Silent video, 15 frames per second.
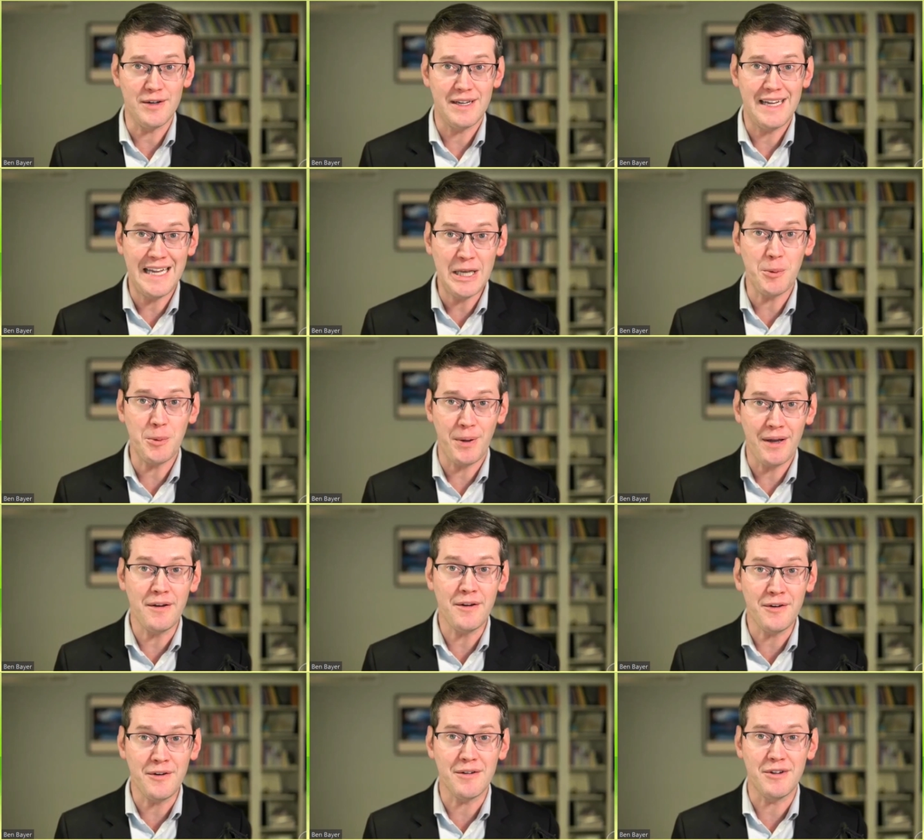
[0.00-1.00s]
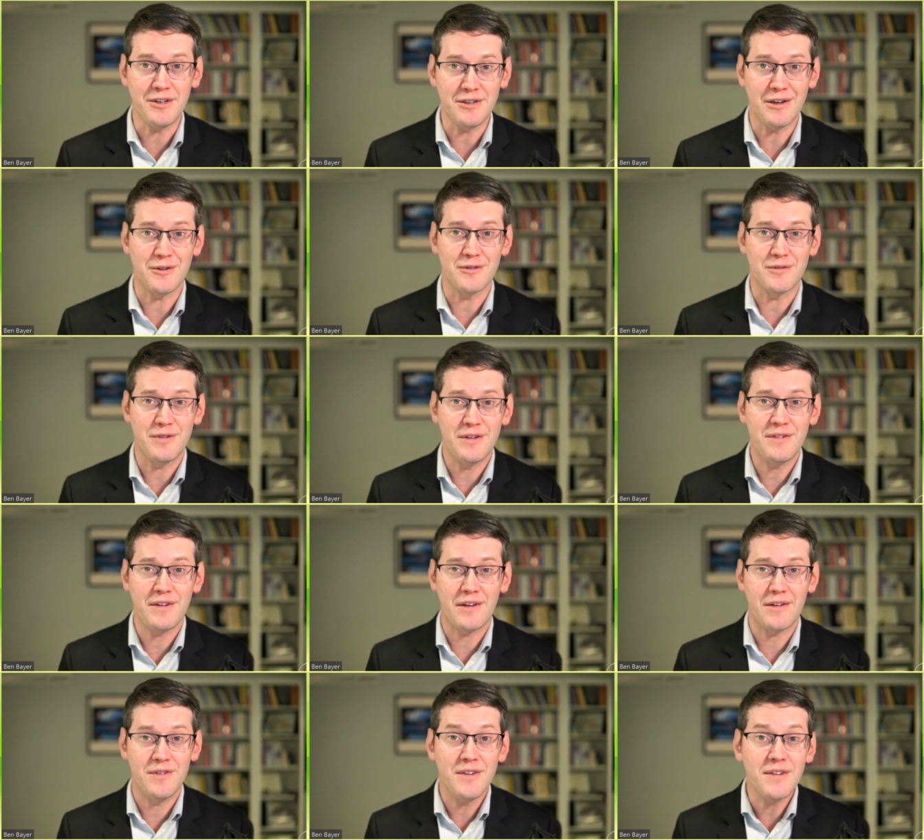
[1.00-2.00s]
independent of each other,
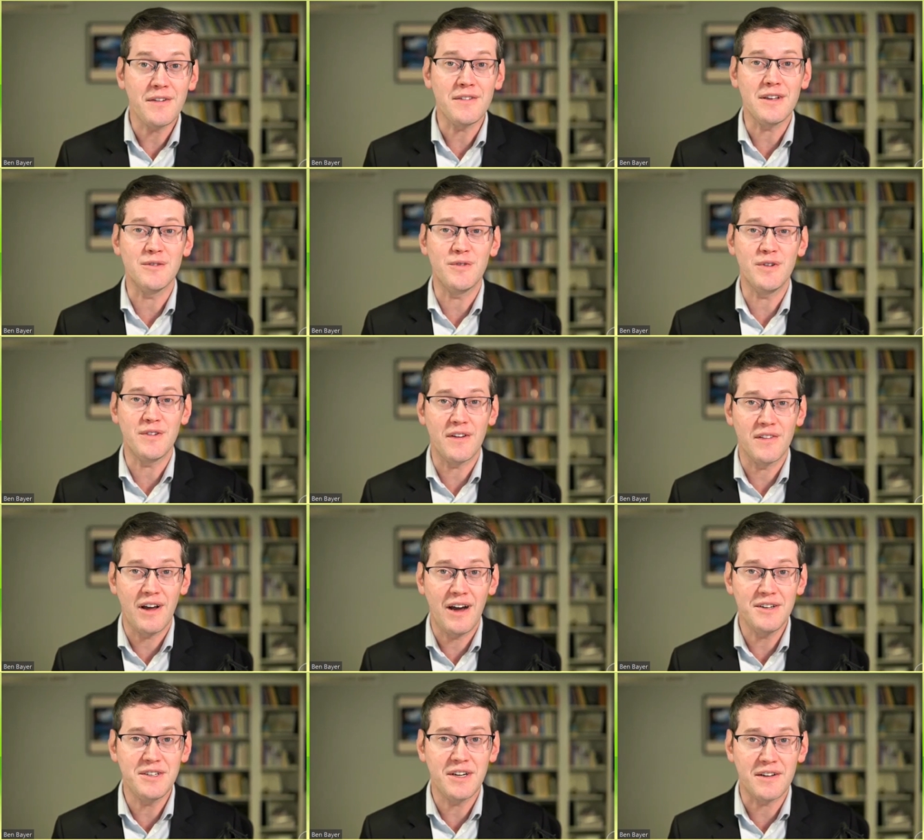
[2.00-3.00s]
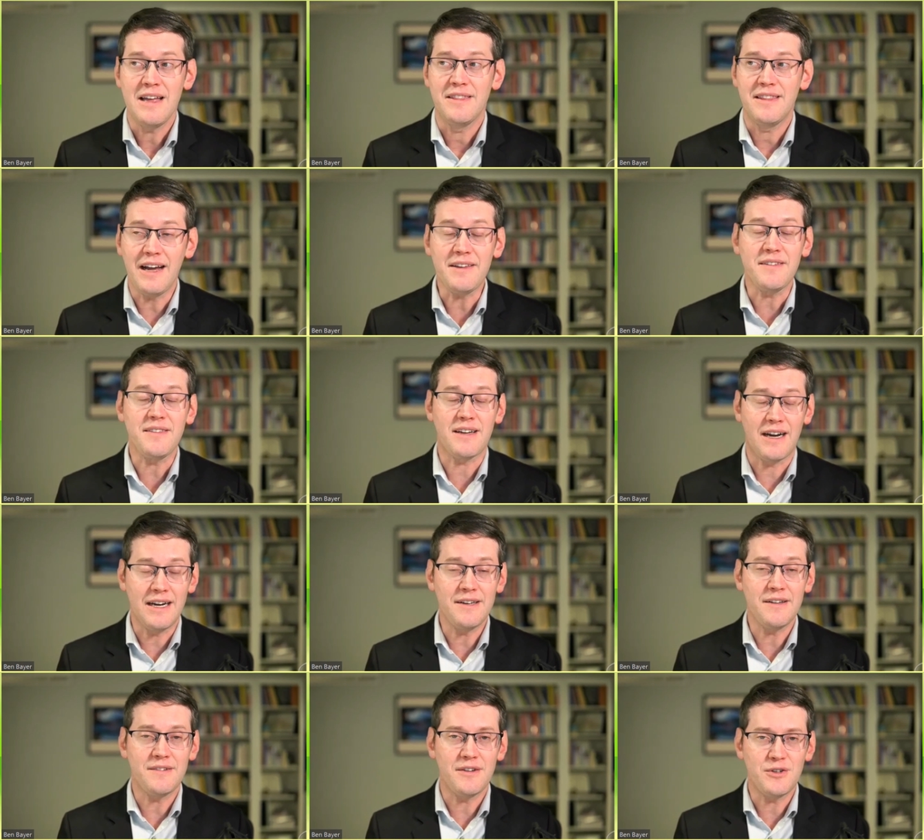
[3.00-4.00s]
physically and physiologically. That's the
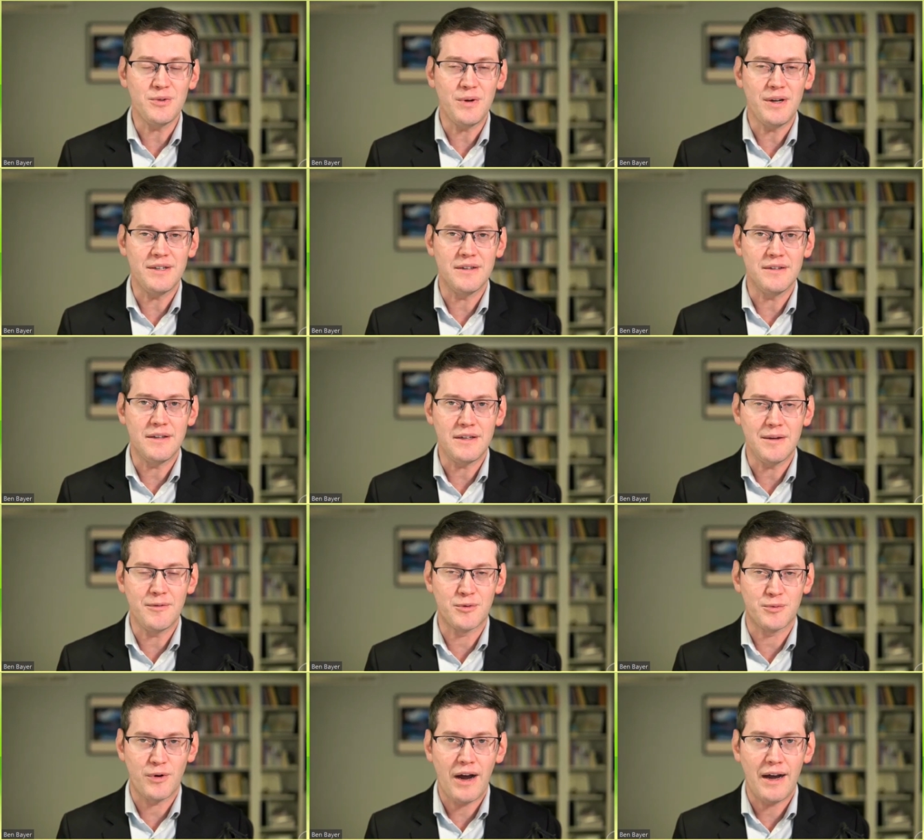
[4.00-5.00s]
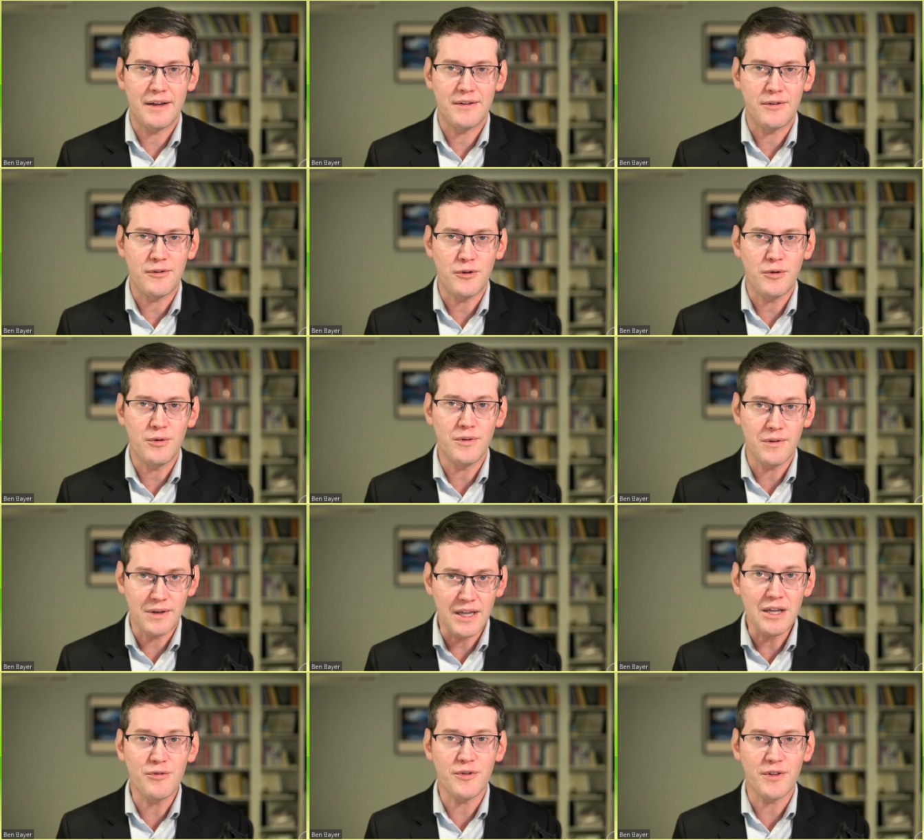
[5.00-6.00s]
kind of situation that gives rise to the
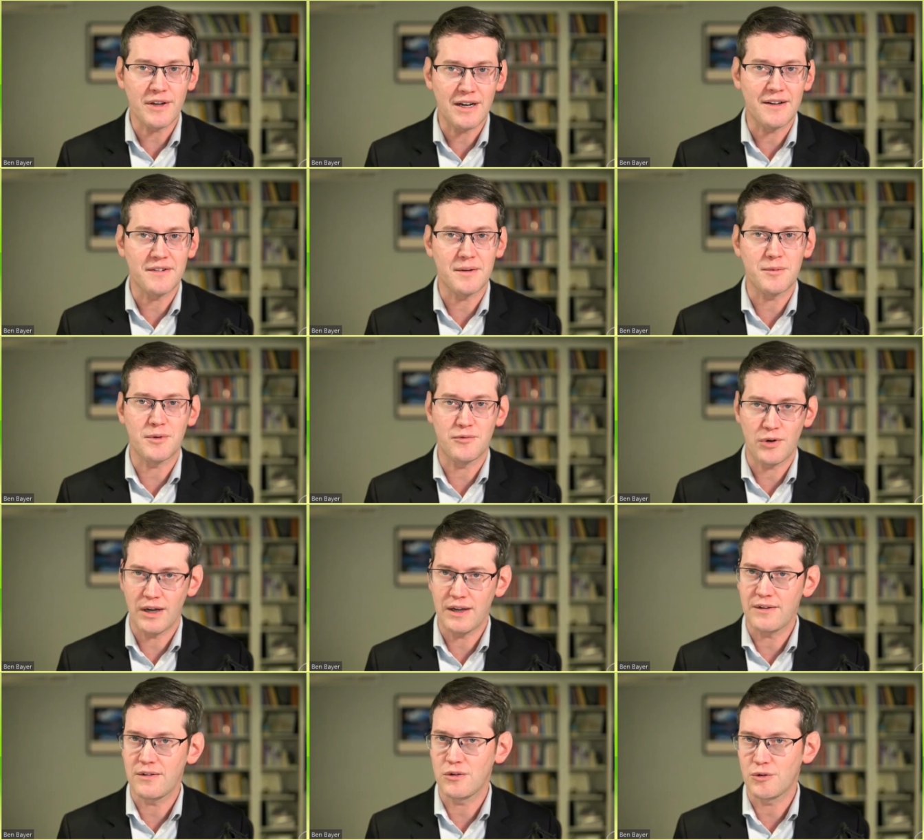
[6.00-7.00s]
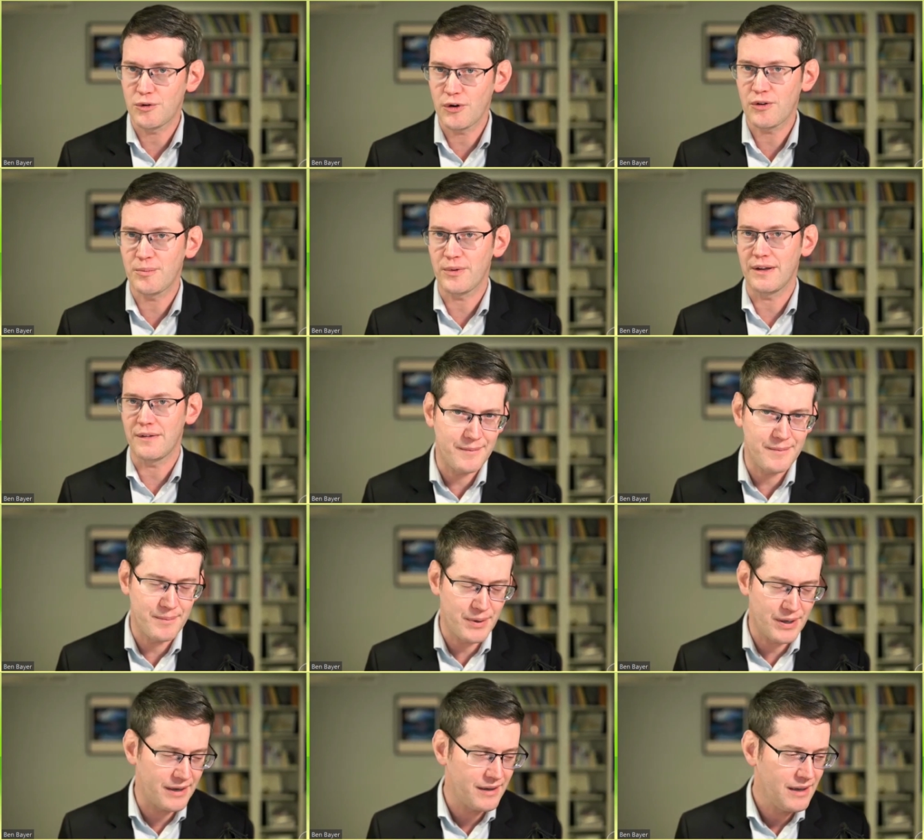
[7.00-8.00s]
need for the concept of rights in the first place.
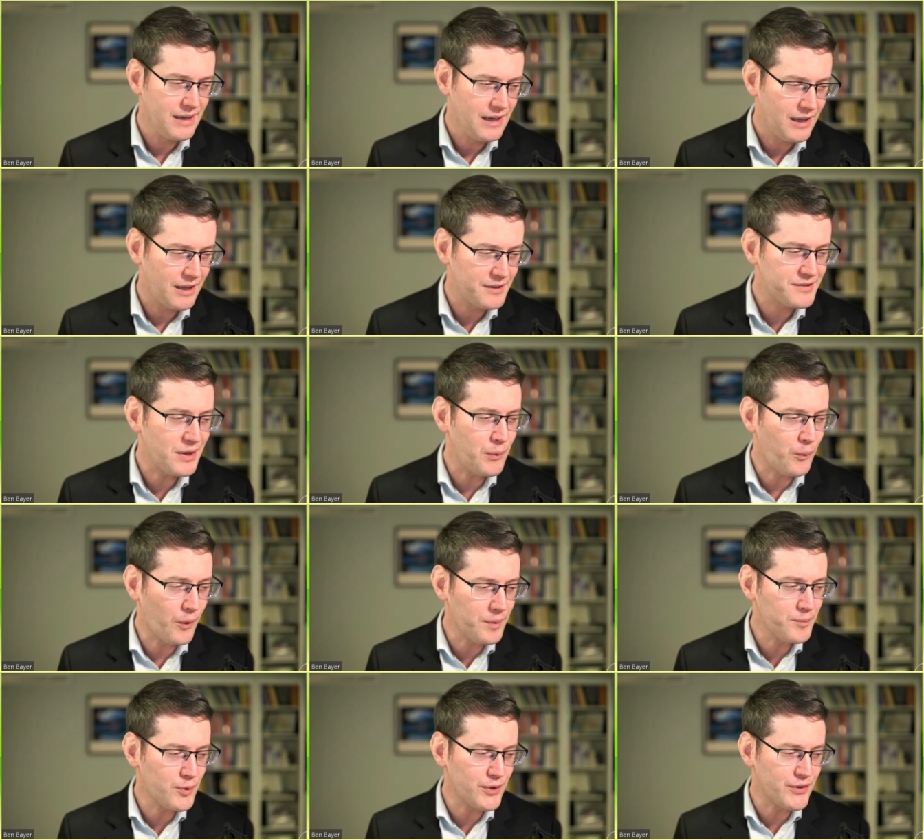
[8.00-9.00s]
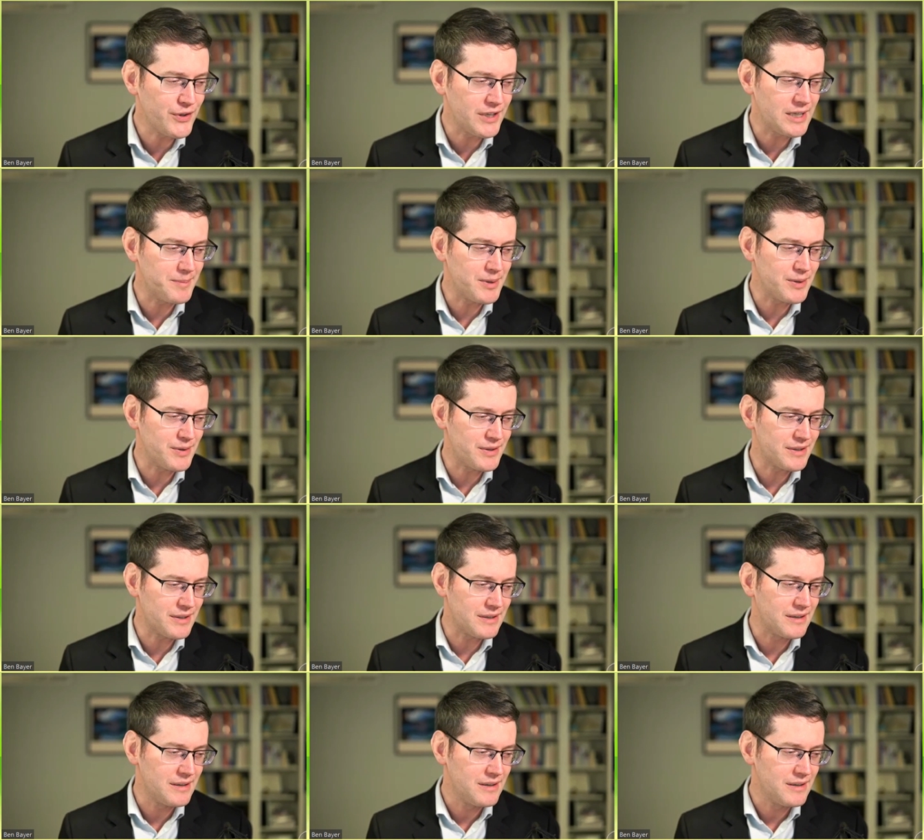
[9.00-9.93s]
But I'll say one more thing about the